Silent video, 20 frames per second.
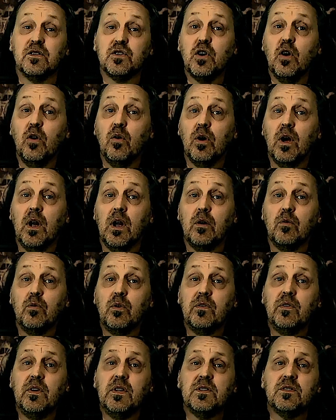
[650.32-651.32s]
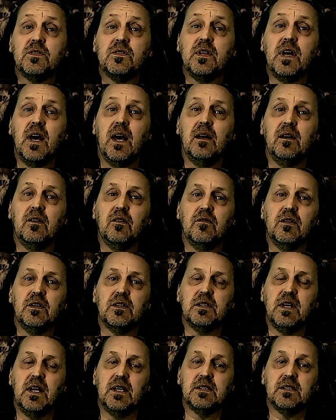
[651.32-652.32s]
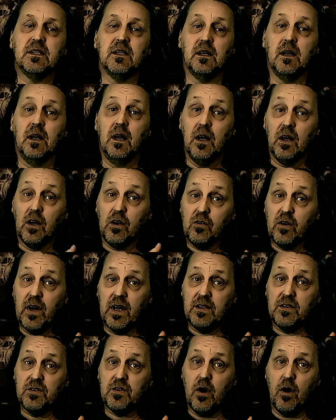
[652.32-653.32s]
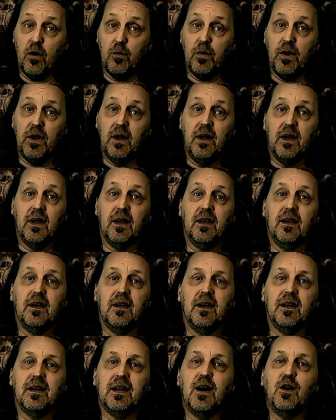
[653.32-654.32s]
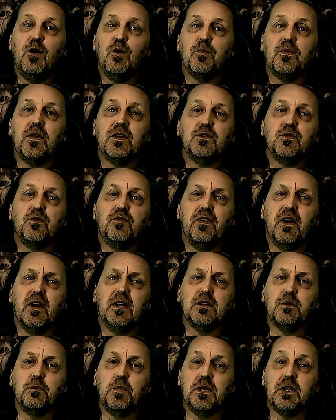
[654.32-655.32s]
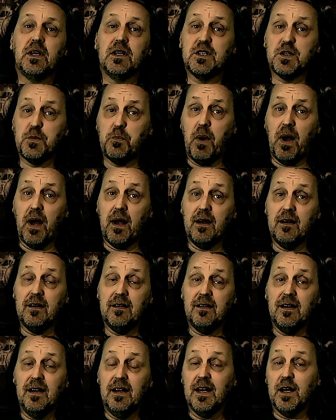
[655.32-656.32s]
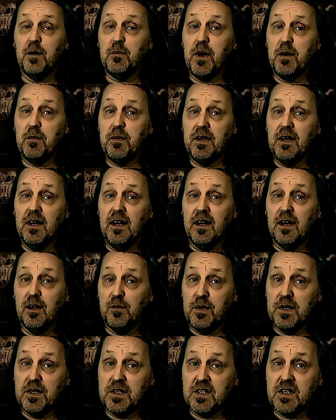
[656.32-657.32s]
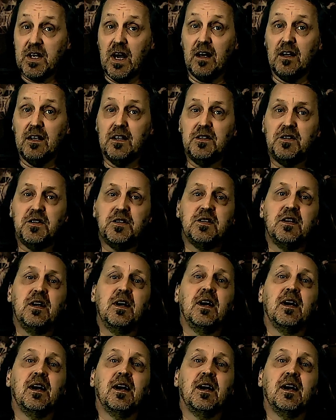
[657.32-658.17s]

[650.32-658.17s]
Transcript: So, we reached the end of this lesson. Great job! And I hope that you felt a bit inspired and maybe a bit challenged.